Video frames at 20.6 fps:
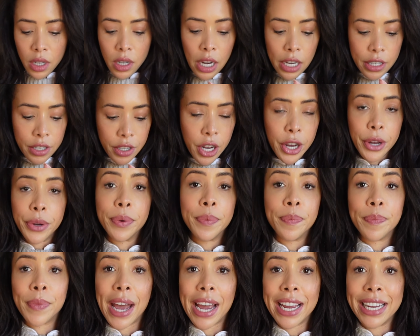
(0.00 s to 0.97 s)
I don't know,
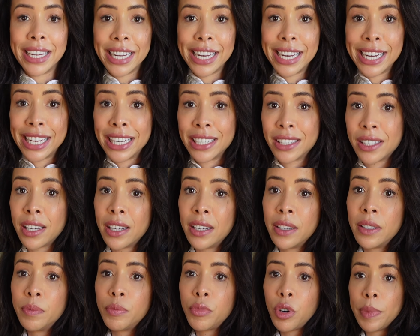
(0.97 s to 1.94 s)
8 years,
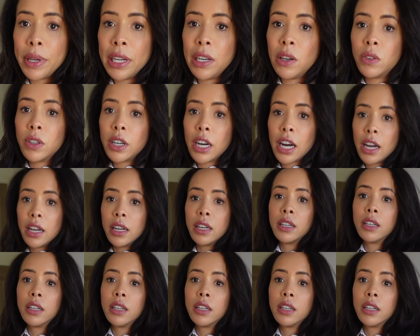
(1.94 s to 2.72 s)
probably longer.